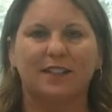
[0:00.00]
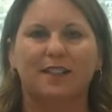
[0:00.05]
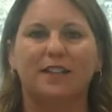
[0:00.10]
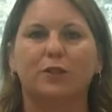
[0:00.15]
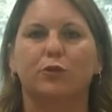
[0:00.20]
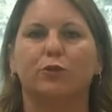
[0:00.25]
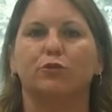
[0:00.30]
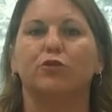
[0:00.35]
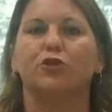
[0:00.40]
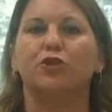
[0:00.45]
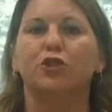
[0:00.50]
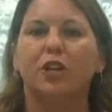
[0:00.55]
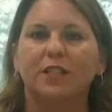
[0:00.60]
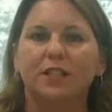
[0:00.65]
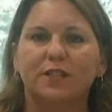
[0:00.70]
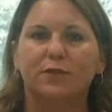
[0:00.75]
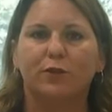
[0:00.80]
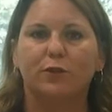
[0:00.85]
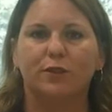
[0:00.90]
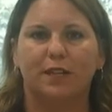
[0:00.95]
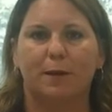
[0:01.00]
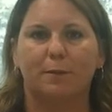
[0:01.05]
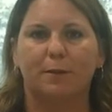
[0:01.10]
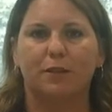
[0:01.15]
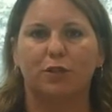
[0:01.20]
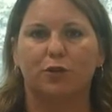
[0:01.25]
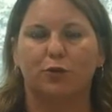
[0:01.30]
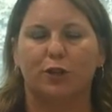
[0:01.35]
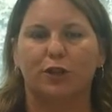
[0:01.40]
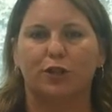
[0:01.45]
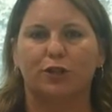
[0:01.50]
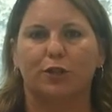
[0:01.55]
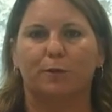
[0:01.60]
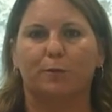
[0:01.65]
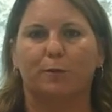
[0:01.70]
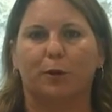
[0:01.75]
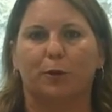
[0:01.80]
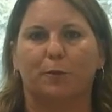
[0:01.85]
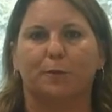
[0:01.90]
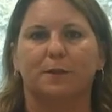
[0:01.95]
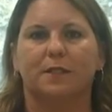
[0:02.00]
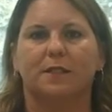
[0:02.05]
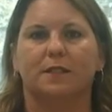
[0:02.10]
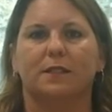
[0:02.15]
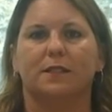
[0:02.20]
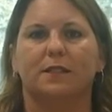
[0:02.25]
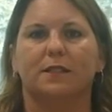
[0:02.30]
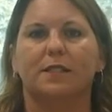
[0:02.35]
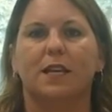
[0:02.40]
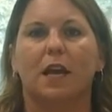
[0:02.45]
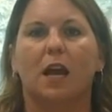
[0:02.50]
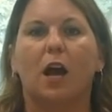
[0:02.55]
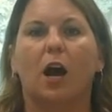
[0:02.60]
These are just for demonstration purposes